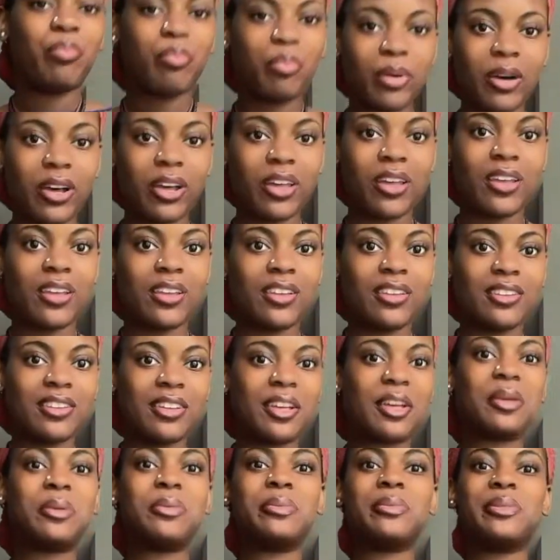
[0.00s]
But
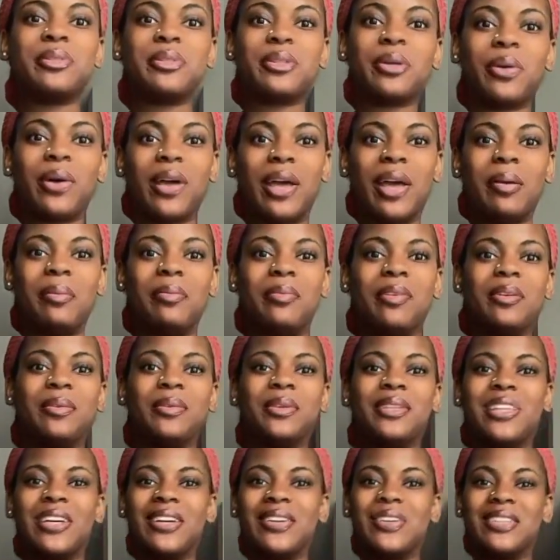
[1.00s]
I'm so happy
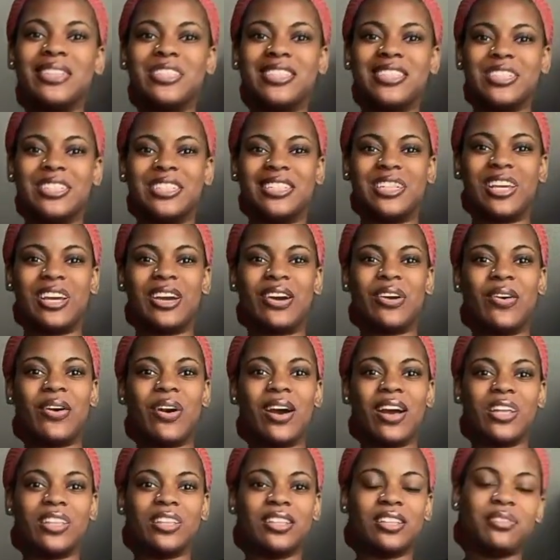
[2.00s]
with how it turned out.
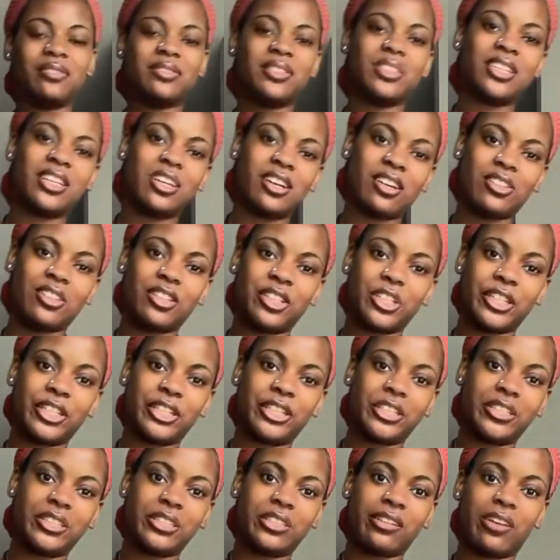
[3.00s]
I love the
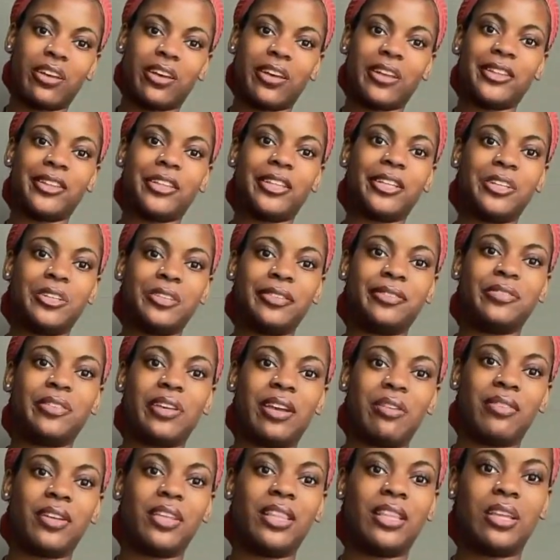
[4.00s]
colors. I love
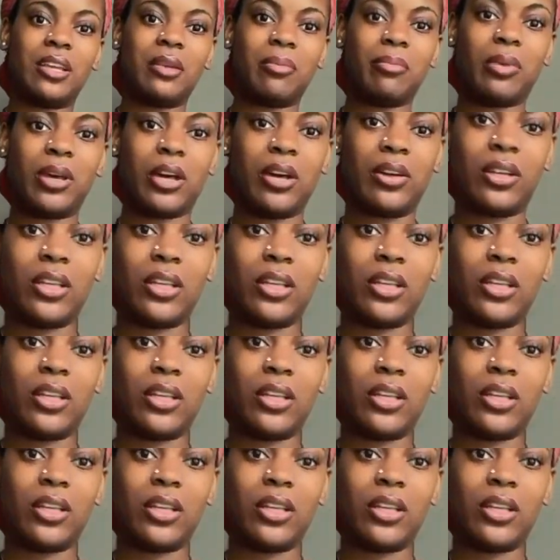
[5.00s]
everything about